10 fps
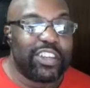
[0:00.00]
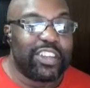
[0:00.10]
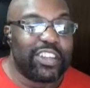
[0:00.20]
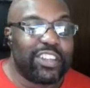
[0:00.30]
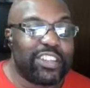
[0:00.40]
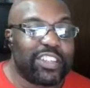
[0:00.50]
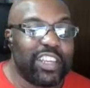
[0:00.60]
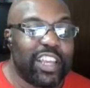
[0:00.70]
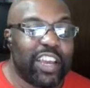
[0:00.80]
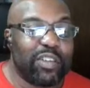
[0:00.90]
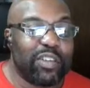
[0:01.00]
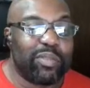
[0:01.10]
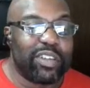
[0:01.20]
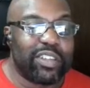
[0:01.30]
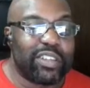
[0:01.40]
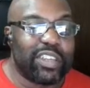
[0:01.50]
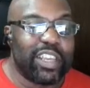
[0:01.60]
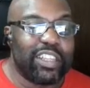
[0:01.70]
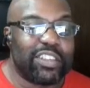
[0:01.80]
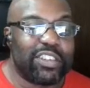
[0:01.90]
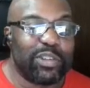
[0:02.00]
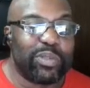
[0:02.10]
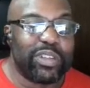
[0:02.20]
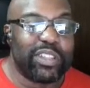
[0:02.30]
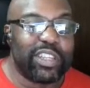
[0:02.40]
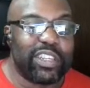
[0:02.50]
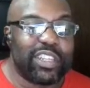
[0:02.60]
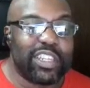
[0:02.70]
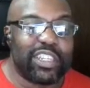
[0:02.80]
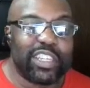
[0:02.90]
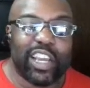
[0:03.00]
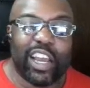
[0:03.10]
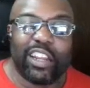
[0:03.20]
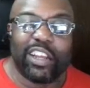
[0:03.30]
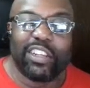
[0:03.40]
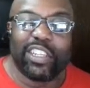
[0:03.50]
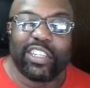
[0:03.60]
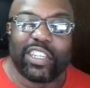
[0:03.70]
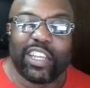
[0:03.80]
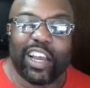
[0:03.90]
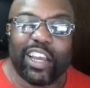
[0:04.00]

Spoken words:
See, so we put DJI, nothing DJI